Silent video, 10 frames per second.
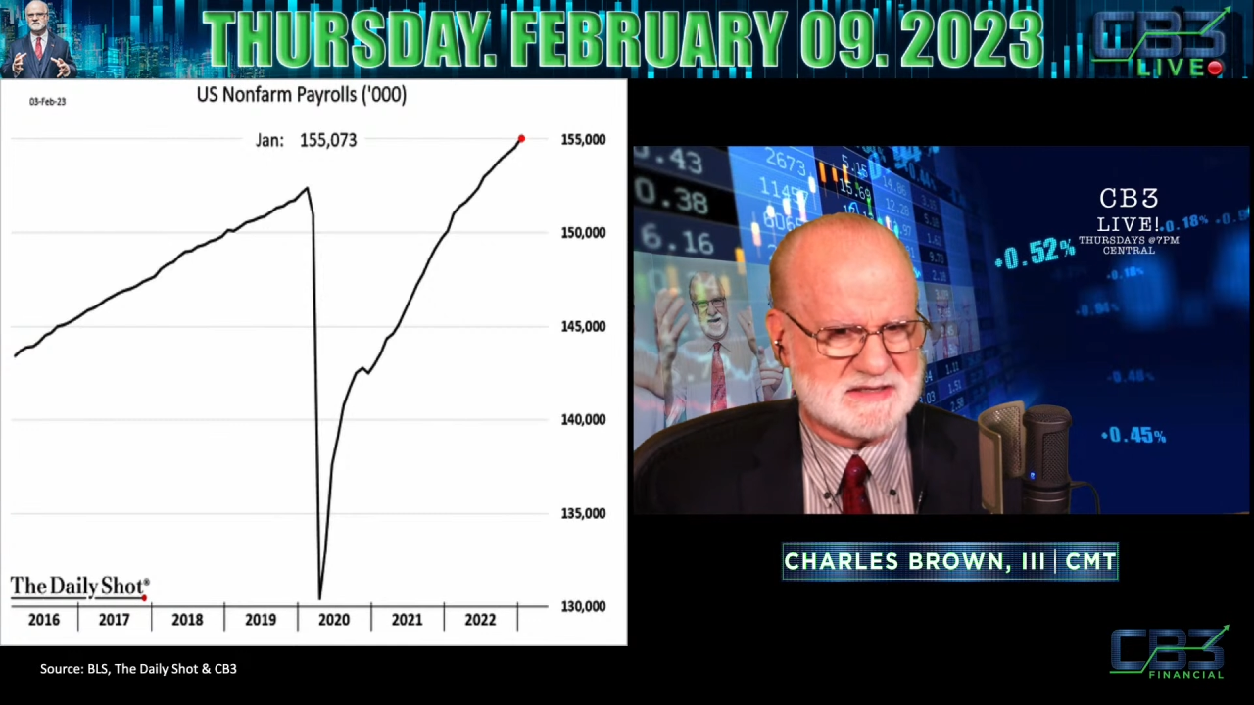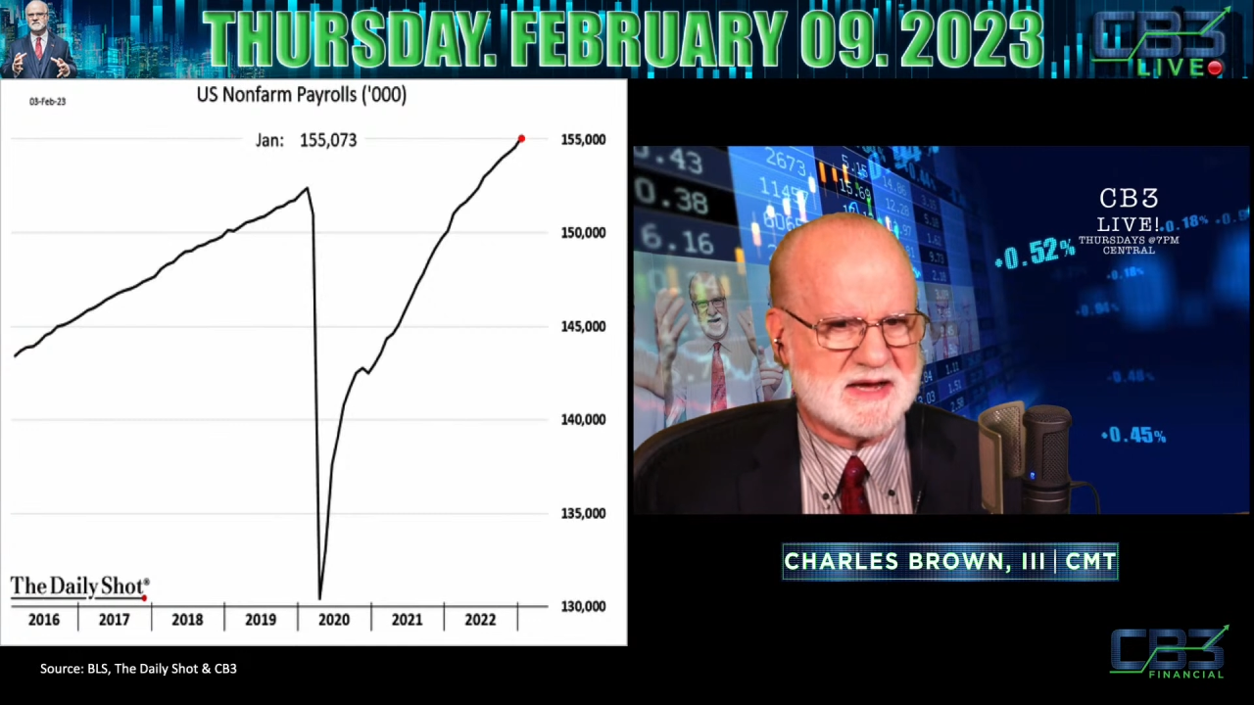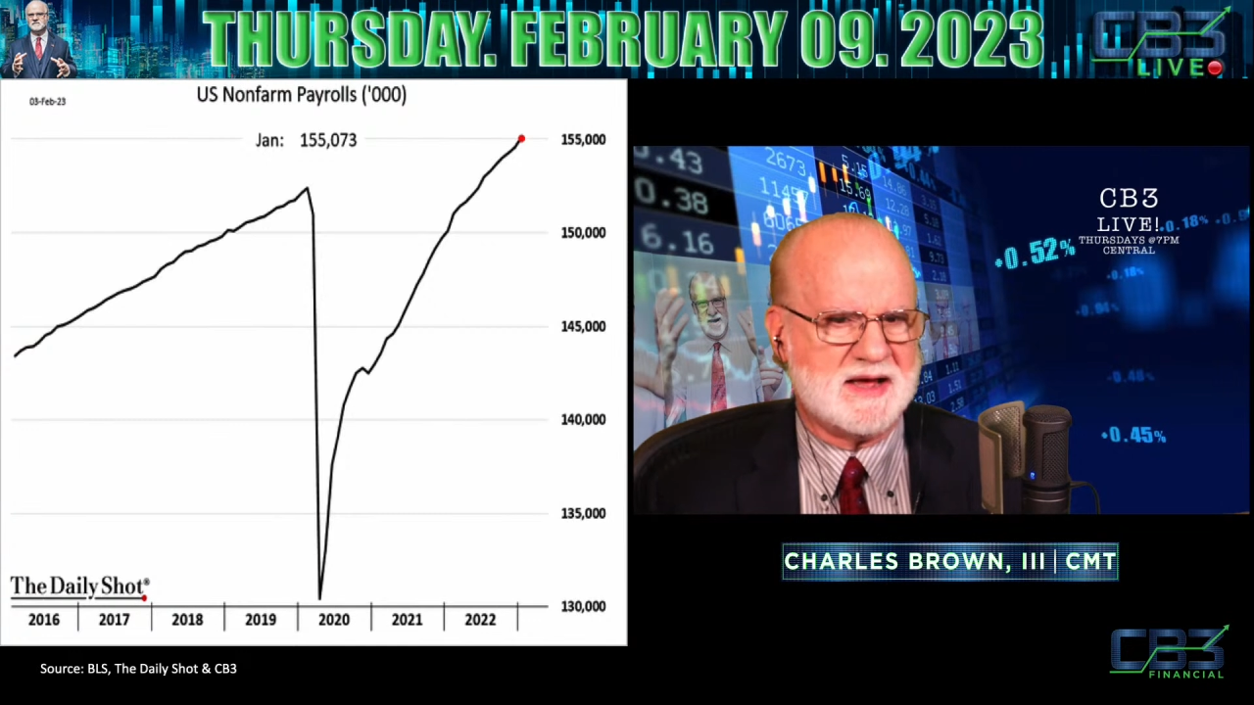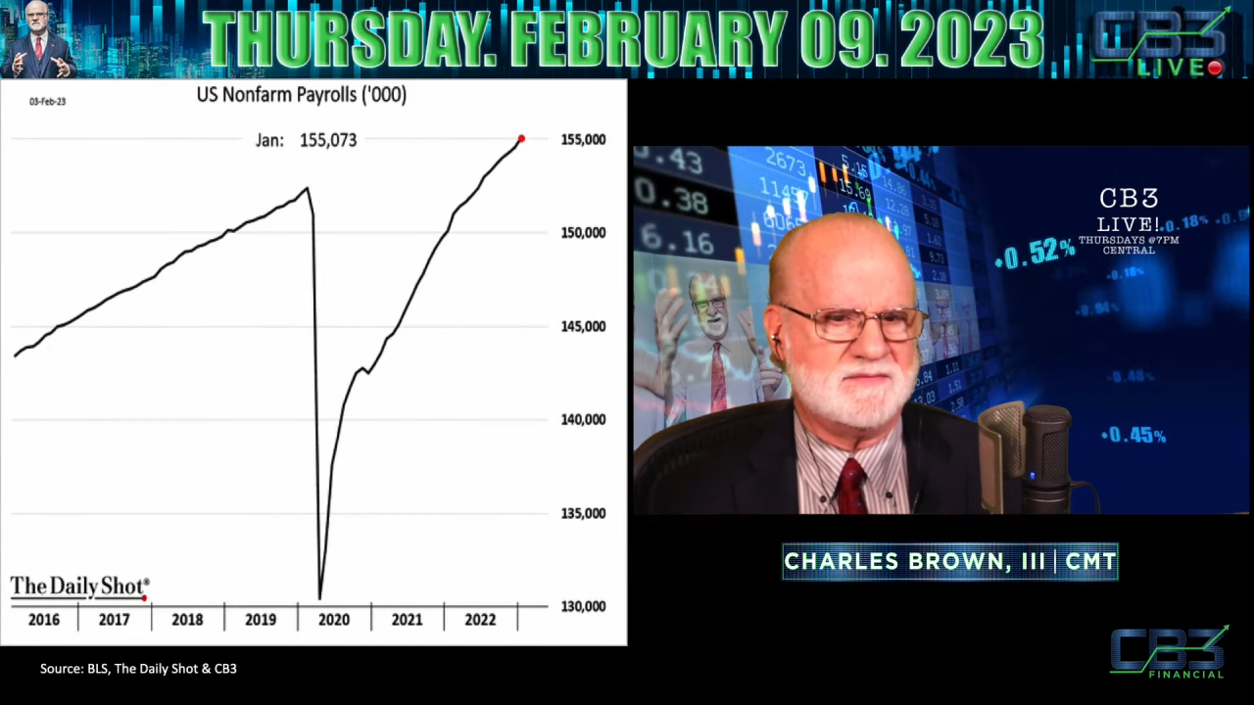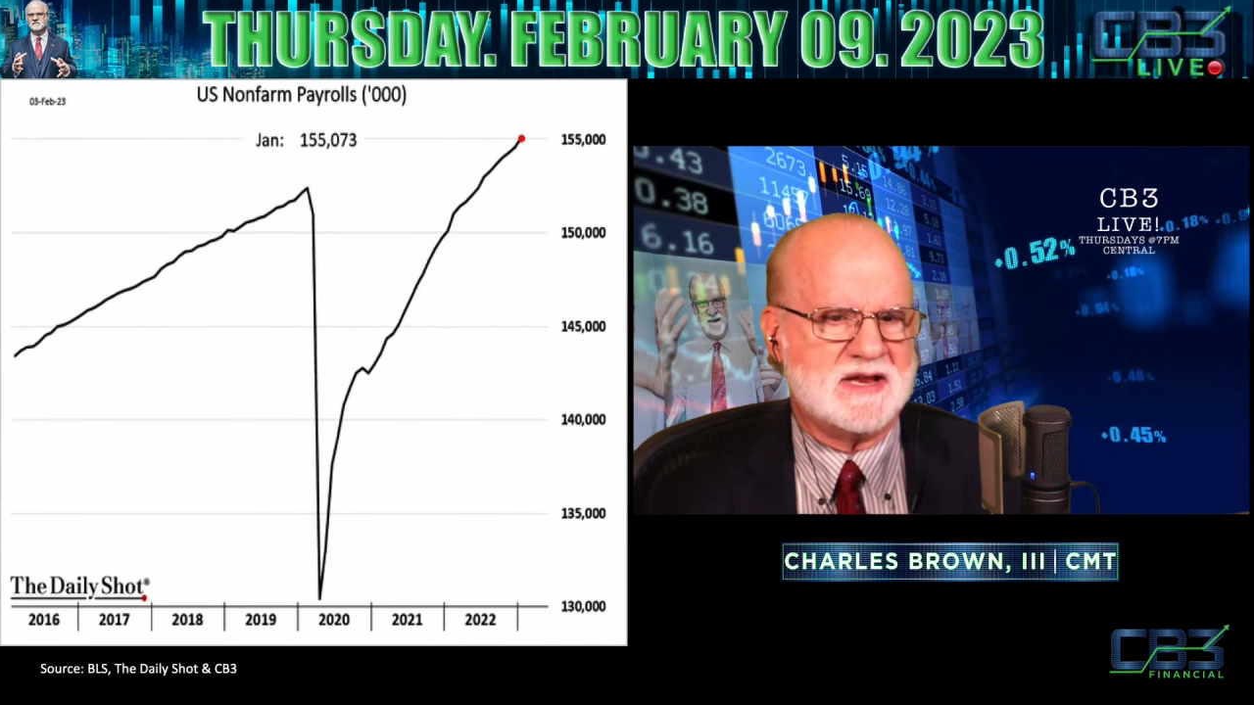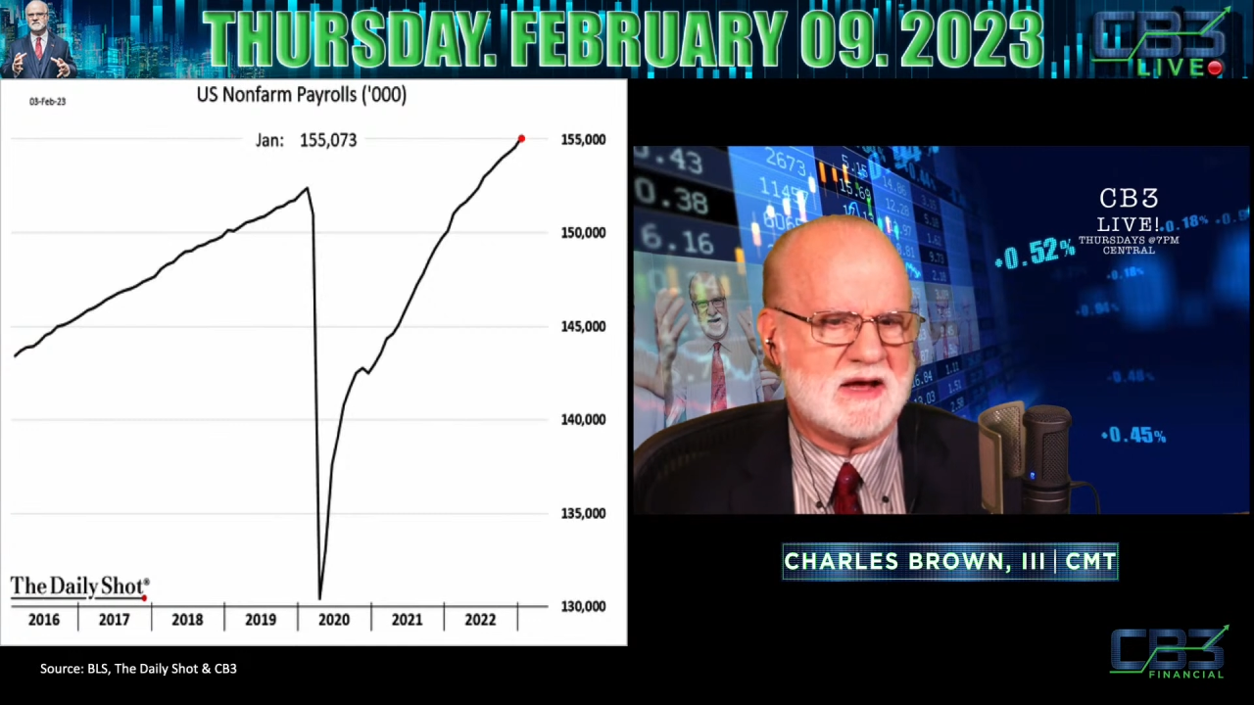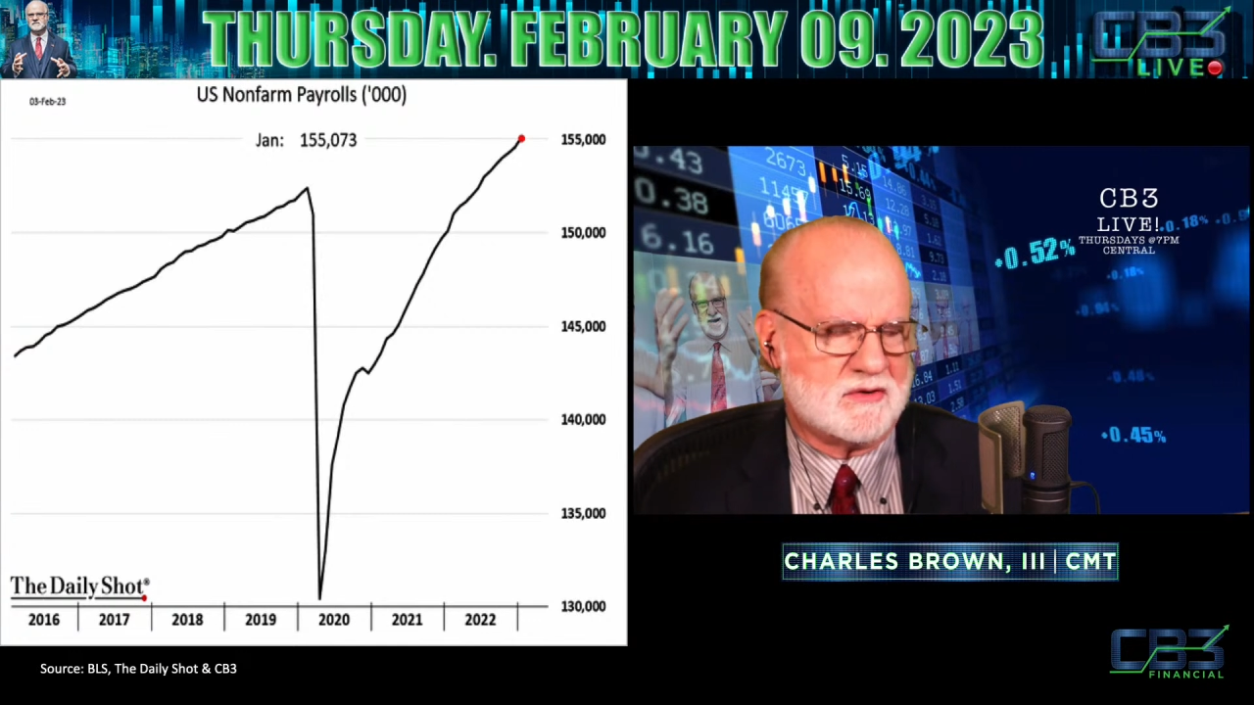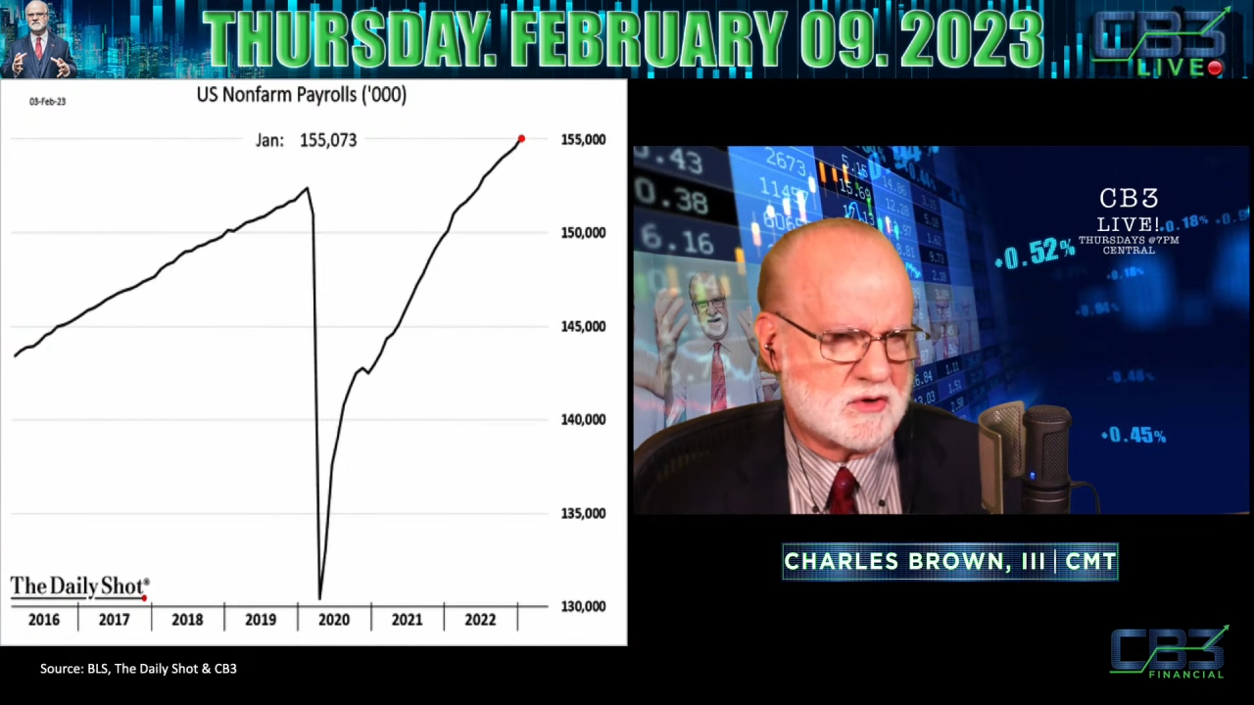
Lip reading: dive down,